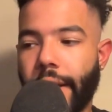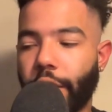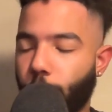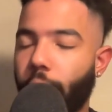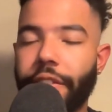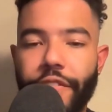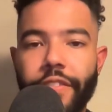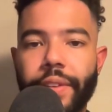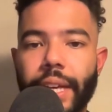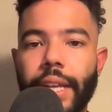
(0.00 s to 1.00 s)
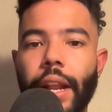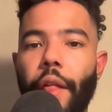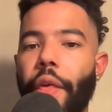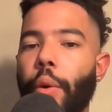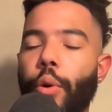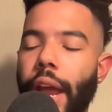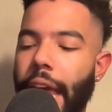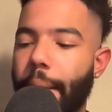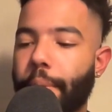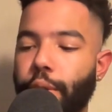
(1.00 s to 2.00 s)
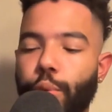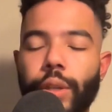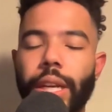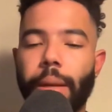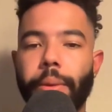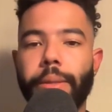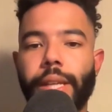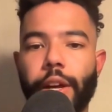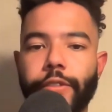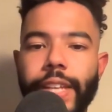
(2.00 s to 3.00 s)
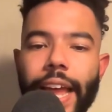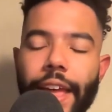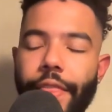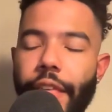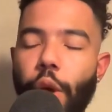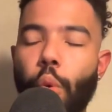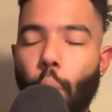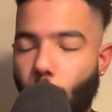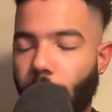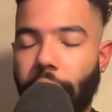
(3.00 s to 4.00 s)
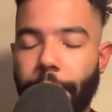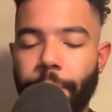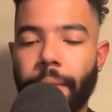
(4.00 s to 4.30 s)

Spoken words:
in 2015, they were able to redeem themselves and they won it.